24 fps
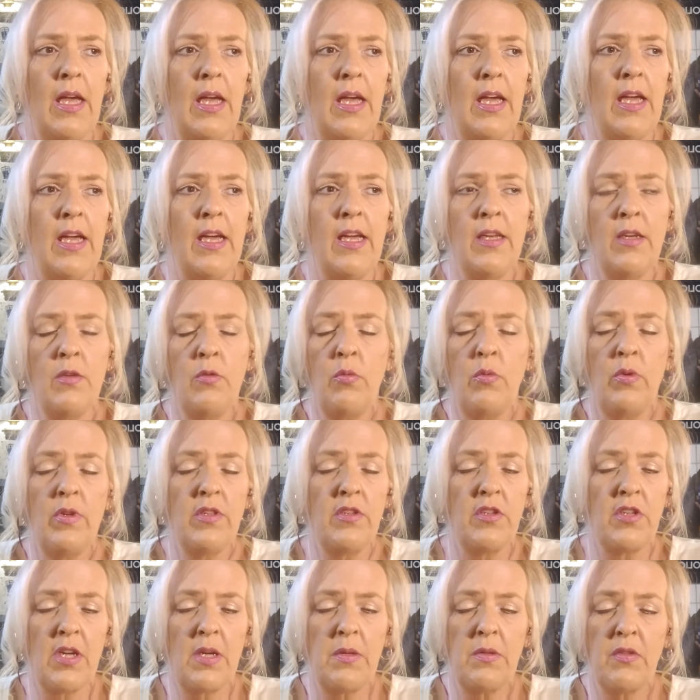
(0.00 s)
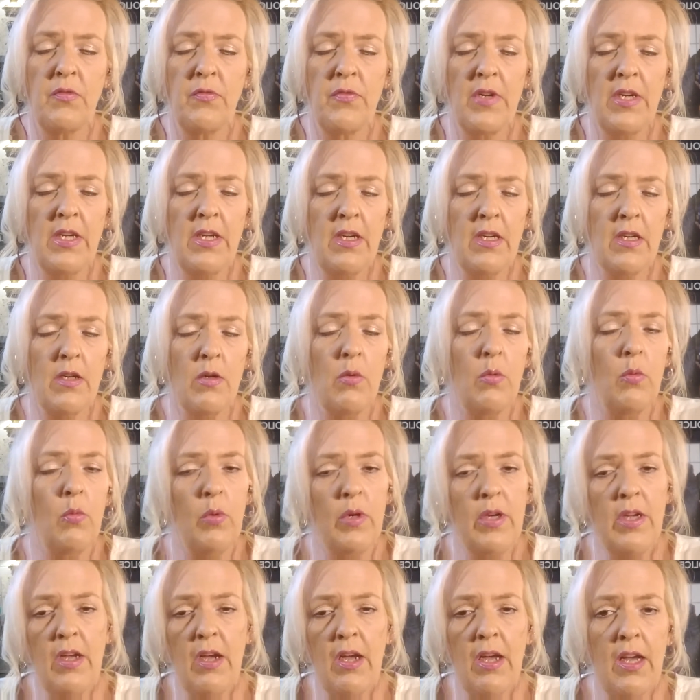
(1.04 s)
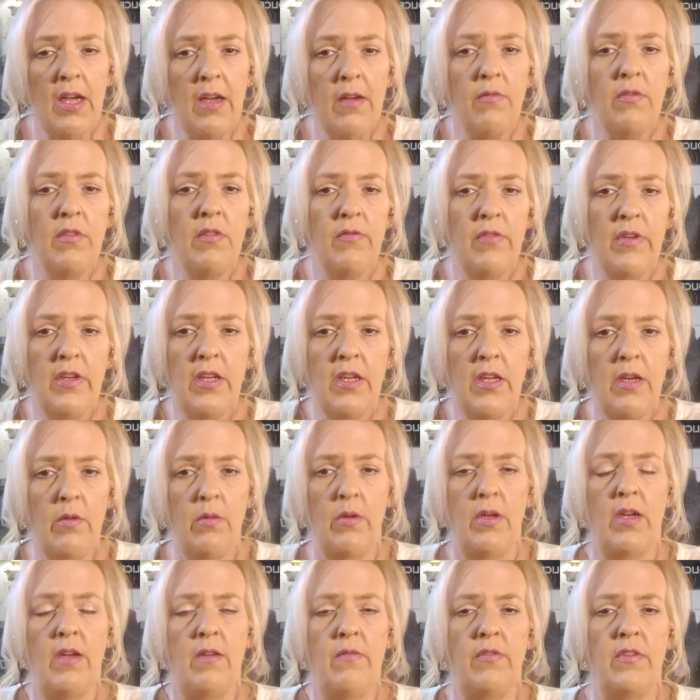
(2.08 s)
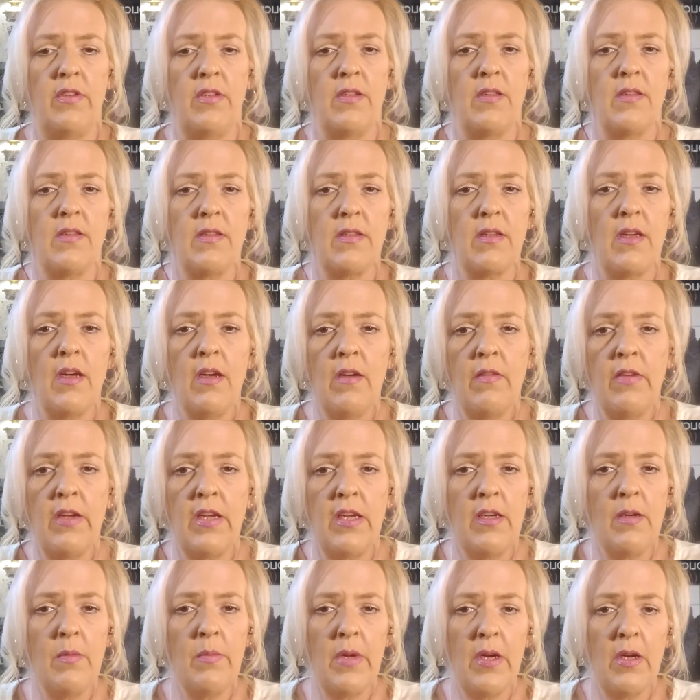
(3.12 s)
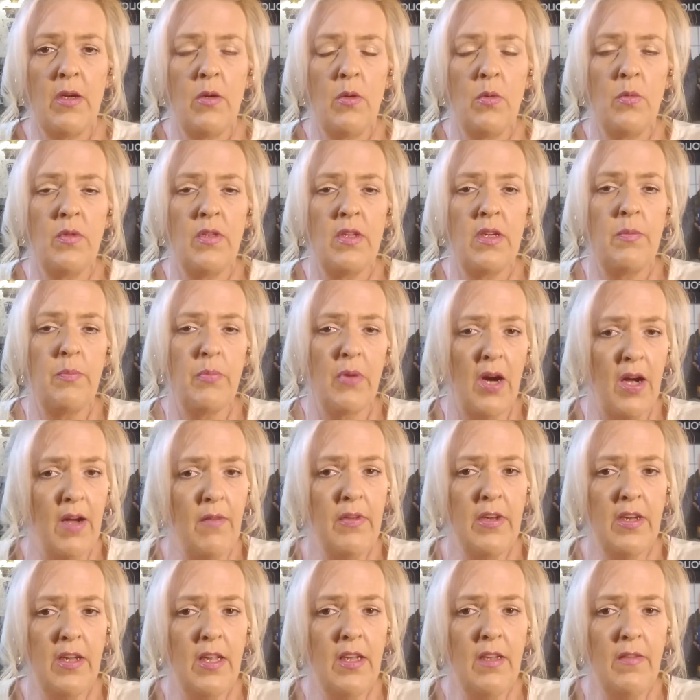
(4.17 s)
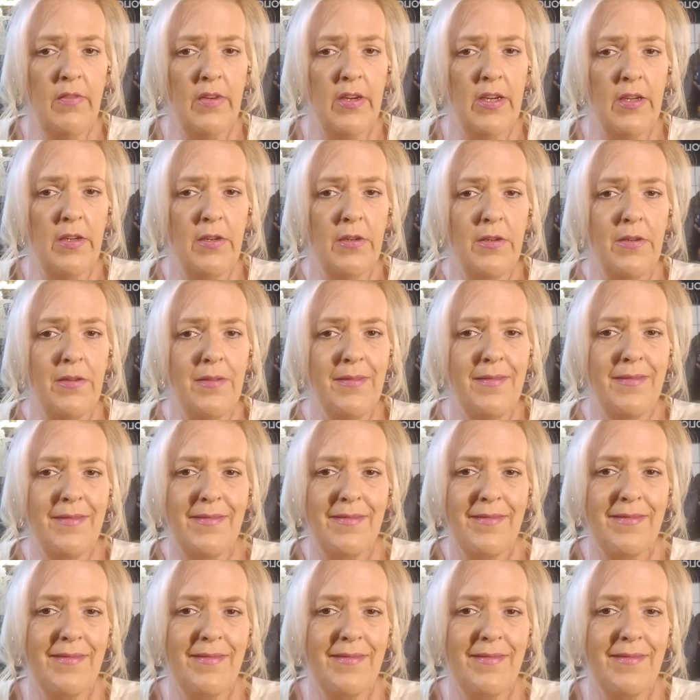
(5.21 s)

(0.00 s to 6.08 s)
And with James Franco, we have the video evidence of him on the private elevator